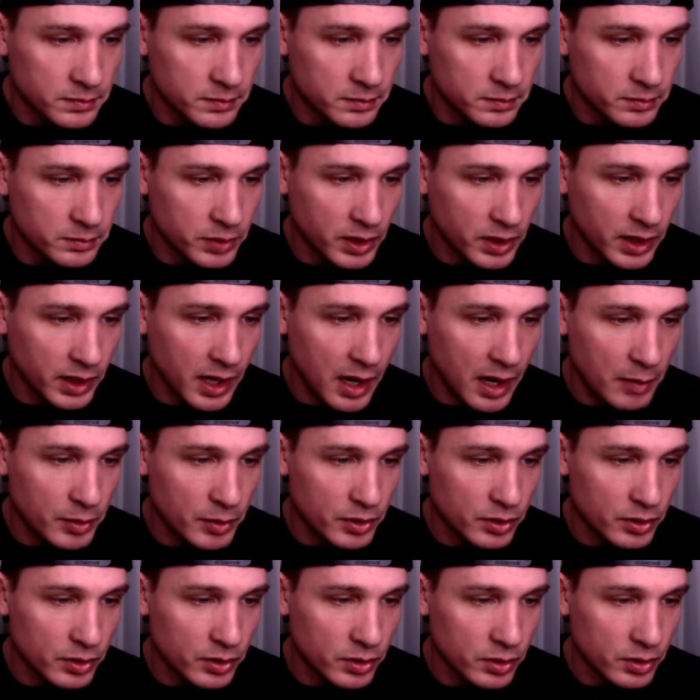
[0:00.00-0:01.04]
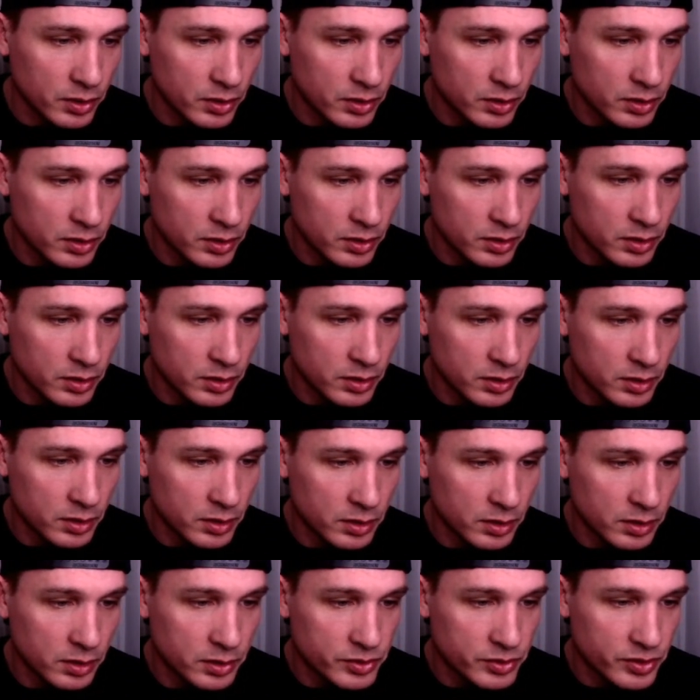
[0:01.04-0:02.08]
Brother Kamu.
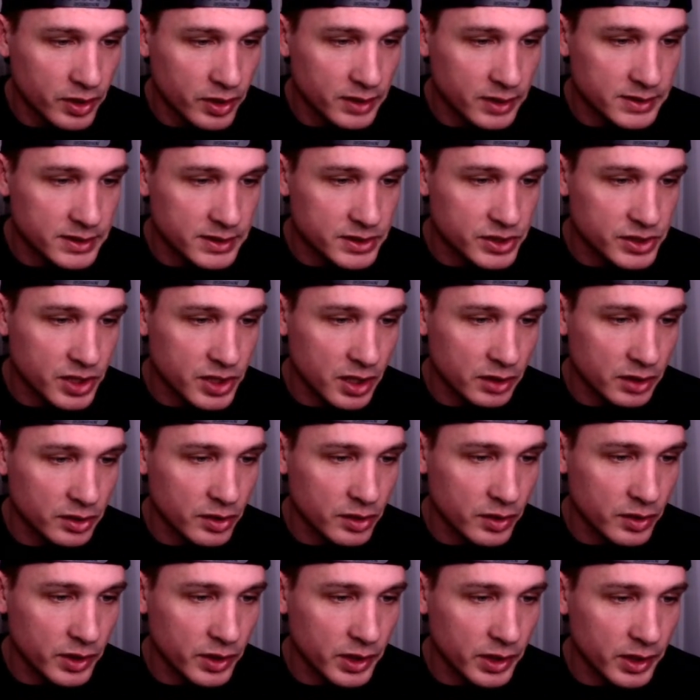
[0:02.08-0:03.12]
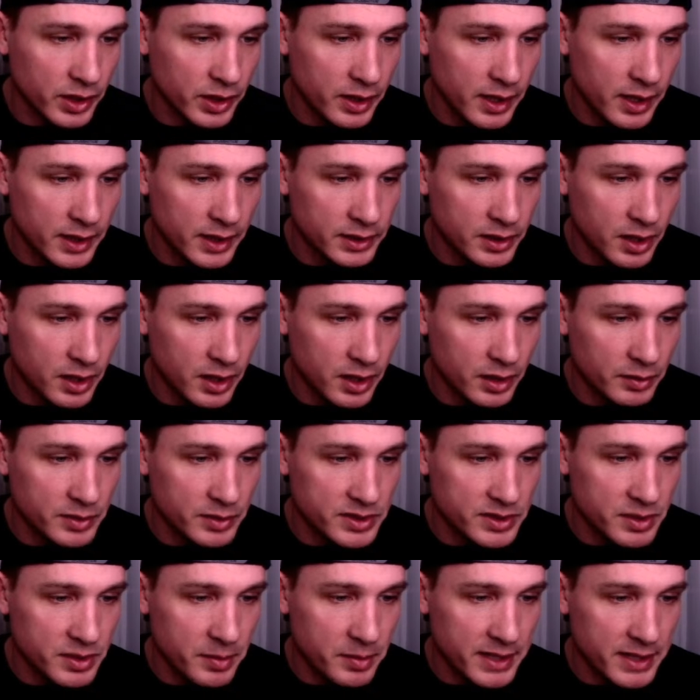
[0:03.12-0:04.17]
Drugs is junk. No good. I thought it
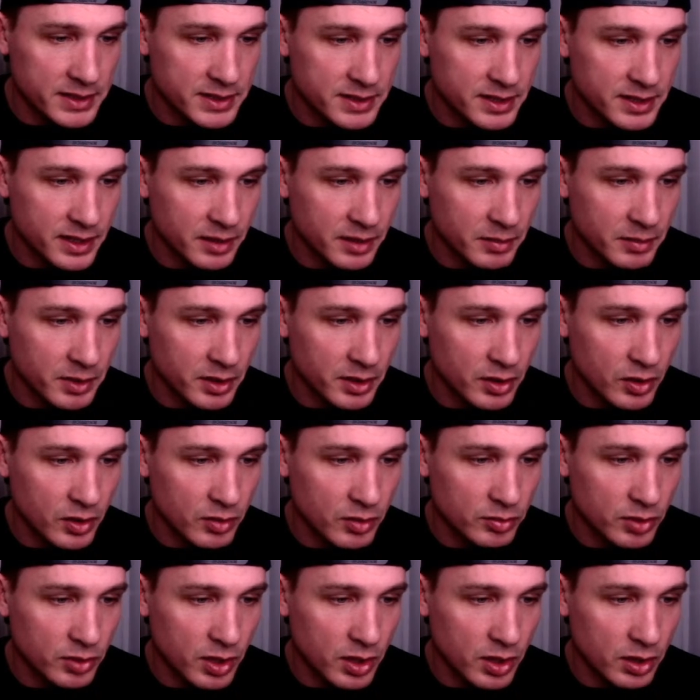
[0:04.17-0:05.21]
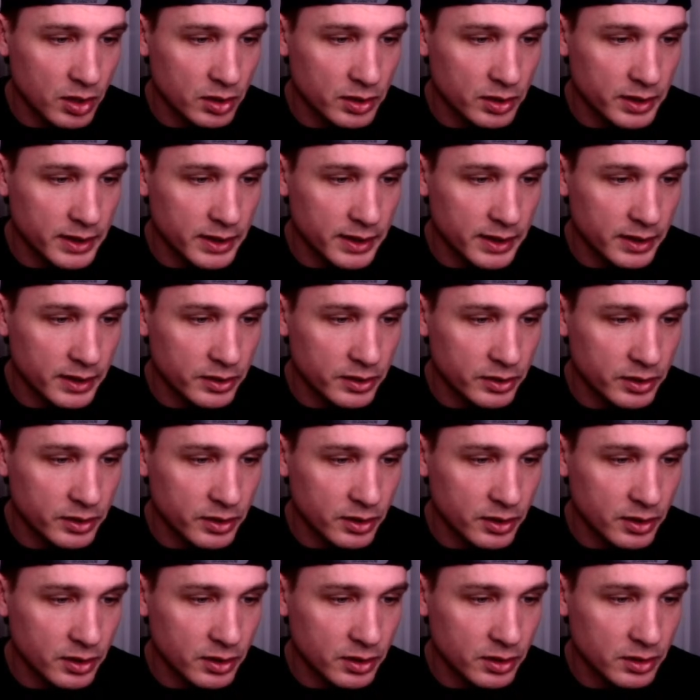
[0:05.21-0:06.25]
was the best thing, but no, wrong. It ain't good at
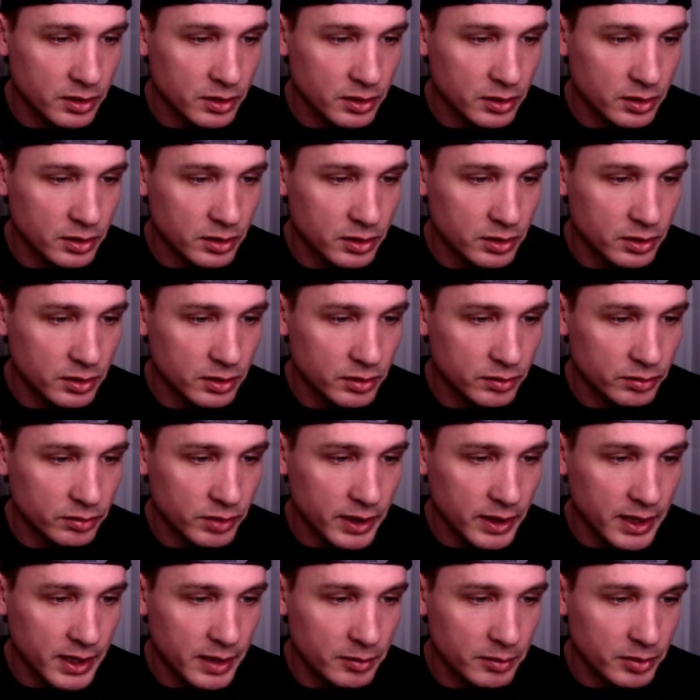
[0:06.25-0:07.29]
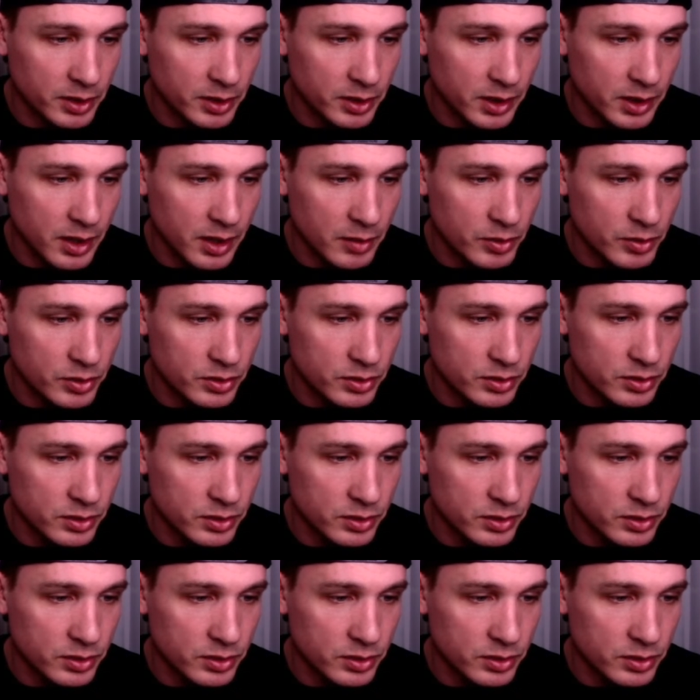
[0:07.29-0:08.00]
all. Right on, Brother Kamu.